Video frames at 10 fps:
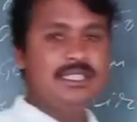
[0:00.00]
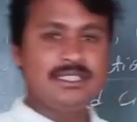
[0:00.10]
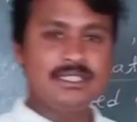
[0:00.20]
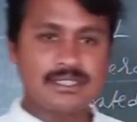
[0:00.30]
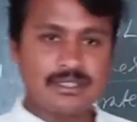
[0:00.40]

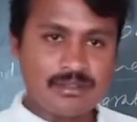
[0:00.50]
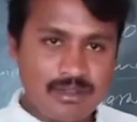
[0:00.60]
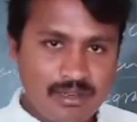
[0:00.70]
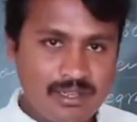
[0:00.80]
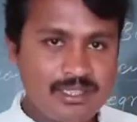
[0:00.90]
these are
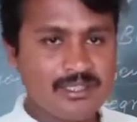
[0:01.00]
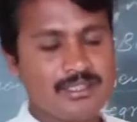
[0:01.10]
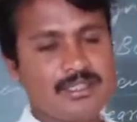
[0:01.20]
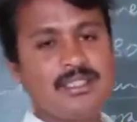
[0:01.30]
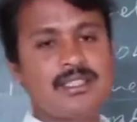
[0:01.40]

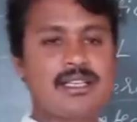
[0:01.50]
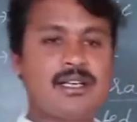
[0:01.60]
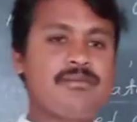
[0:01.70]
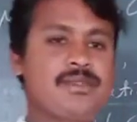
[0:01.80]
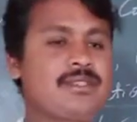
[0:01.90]
all
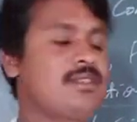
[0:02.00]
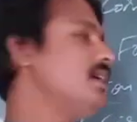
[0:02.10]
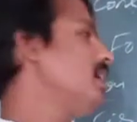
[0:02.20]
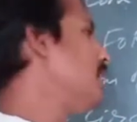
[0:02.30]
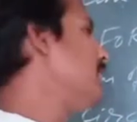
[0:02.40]
comes
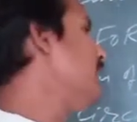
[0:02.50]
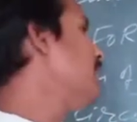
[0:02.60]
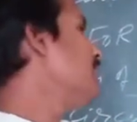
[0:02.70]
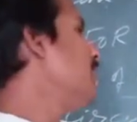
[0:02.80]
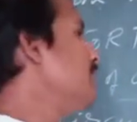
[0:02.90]

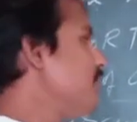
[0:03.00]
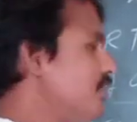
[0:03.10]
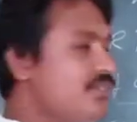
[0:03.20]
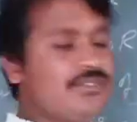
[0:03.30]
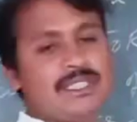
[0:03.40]
under
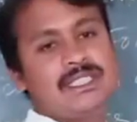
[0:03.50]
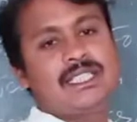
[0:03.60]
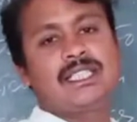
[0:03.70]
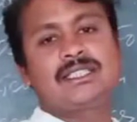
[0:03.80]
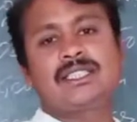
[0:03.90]
fifth
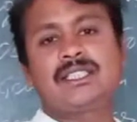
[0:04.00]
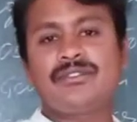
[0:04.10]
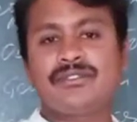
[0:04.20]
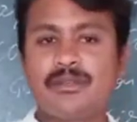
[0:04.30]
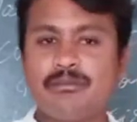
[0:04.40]
generation of
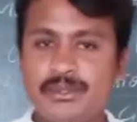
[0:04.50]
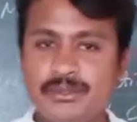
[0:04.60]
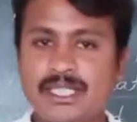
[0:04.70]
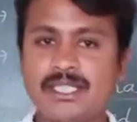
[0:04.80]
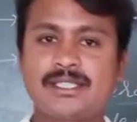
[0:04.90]

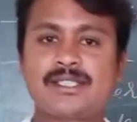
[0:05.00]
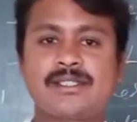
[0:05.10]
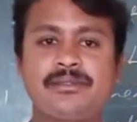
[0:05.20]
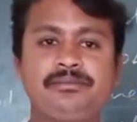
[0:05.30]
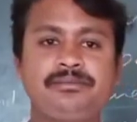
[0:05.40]
computers.
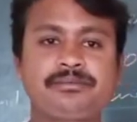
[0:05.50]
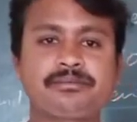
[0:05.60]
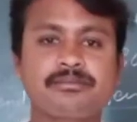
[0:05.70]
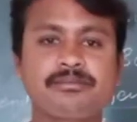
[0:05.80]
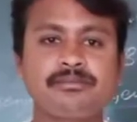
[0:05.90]

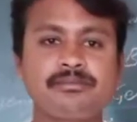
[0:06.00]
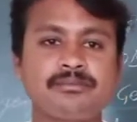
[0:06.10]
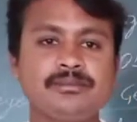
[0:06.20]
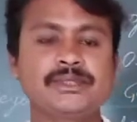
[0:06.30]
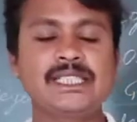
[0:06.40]

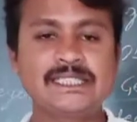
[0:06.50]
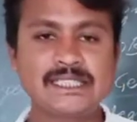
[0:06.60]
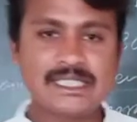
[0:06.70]
Is it